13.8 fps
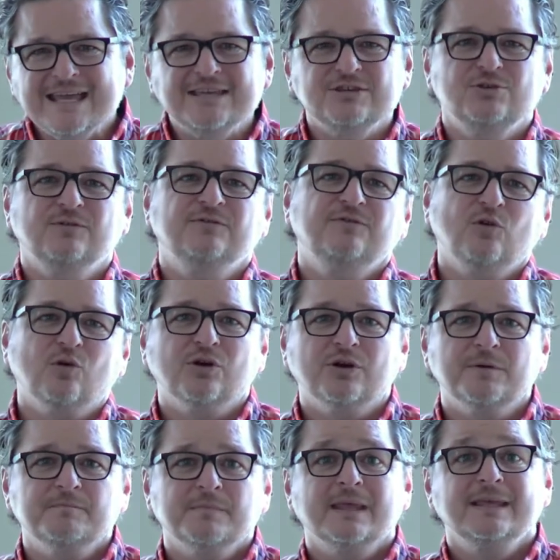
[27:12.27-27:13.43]
Thank you
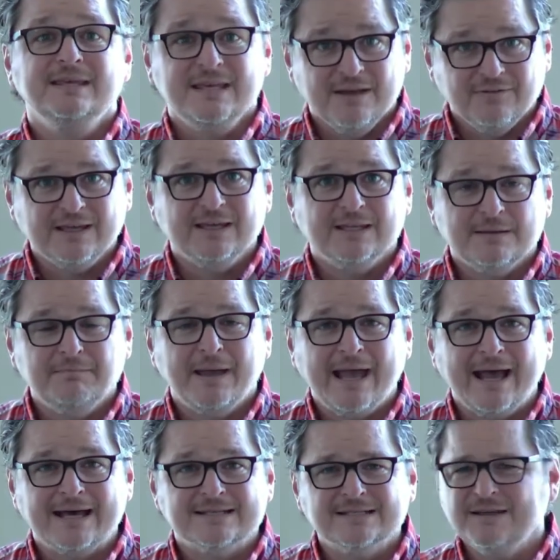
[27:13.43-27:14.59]
for giving in the
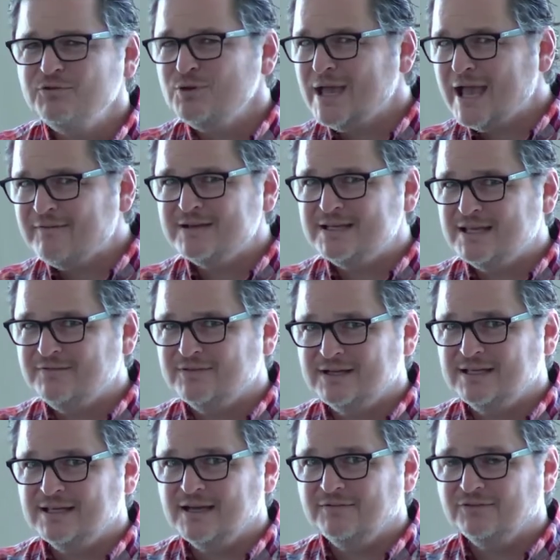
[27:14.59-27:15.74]
past. If you haven't
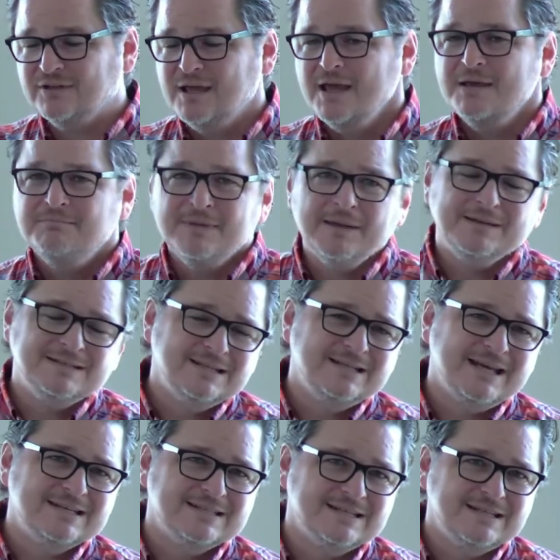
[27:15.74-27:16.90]
given a gift, maybe
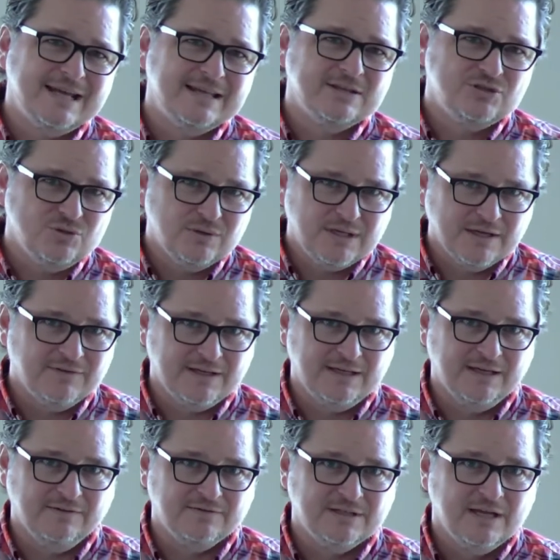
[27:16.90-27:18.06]
today's the day that you give
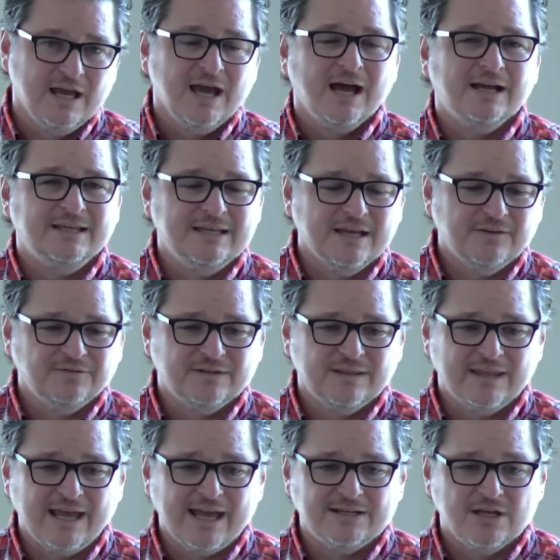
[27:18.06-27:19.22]
a
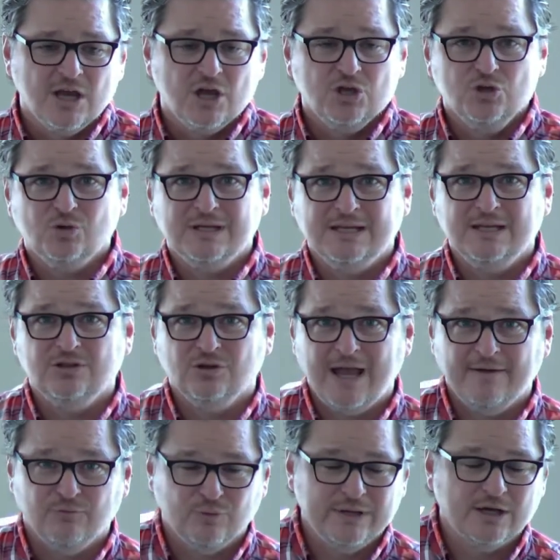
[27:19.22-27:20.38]
gift that you can
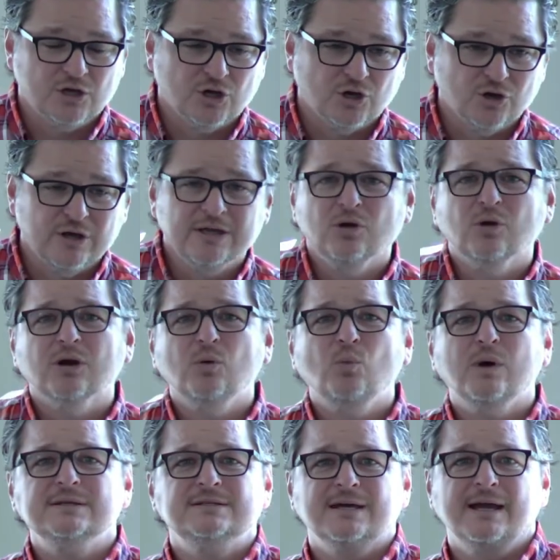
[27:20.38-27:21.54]
either have reoccurring or
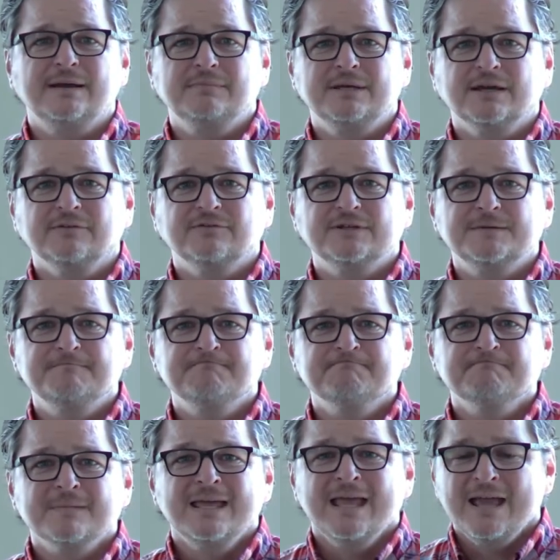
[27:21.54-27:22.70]
a one-time gift.
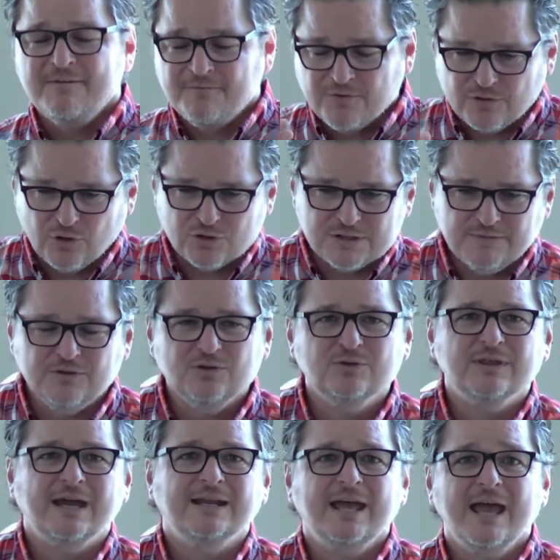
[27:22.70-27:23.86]
For those of
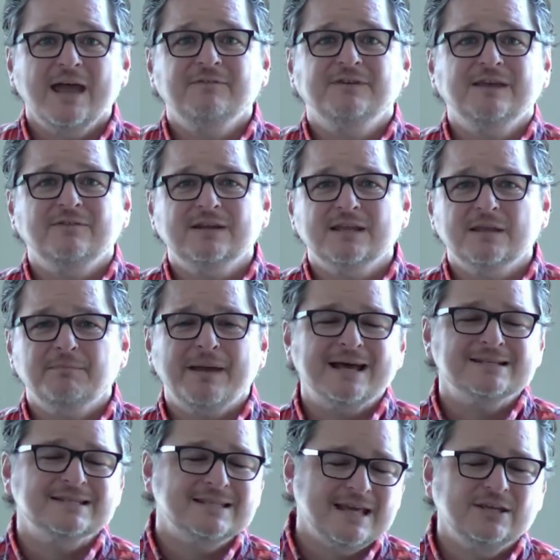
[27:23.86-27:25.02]
you that have given in the
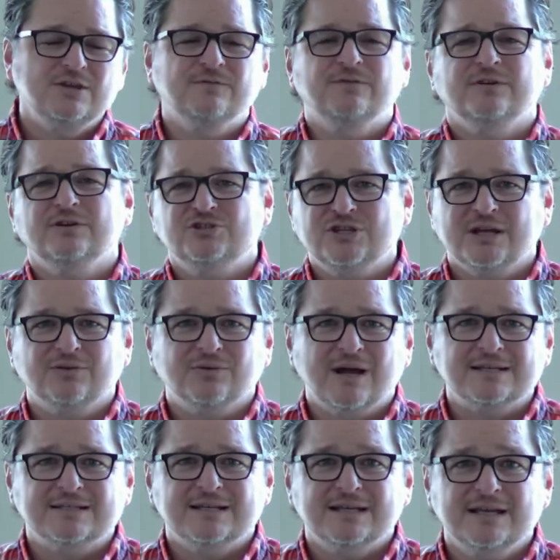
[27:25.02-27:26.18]
past, thank you for your
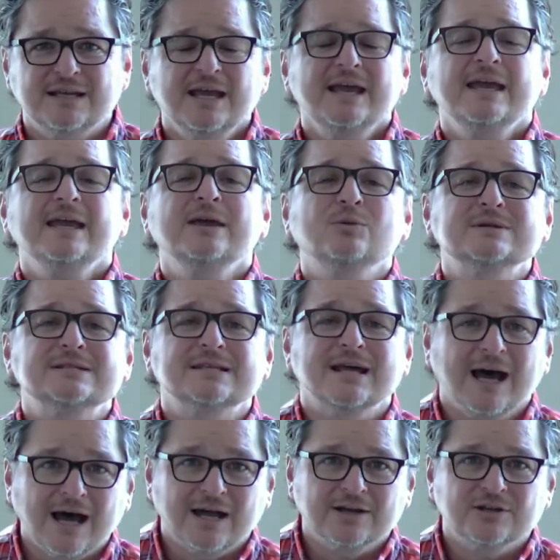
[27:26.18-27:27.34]
generosity. It was
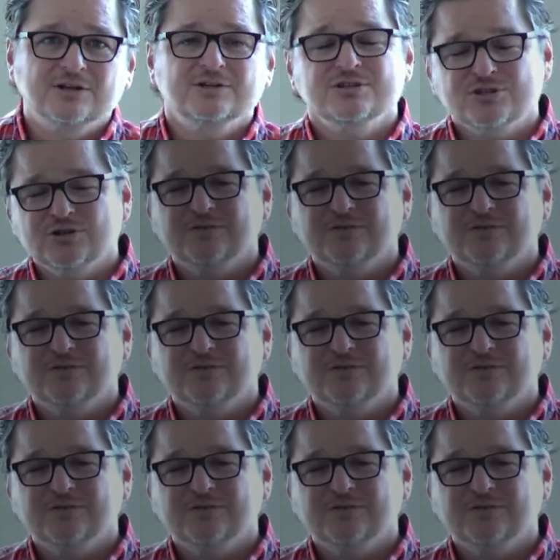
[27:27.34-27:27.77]
an honor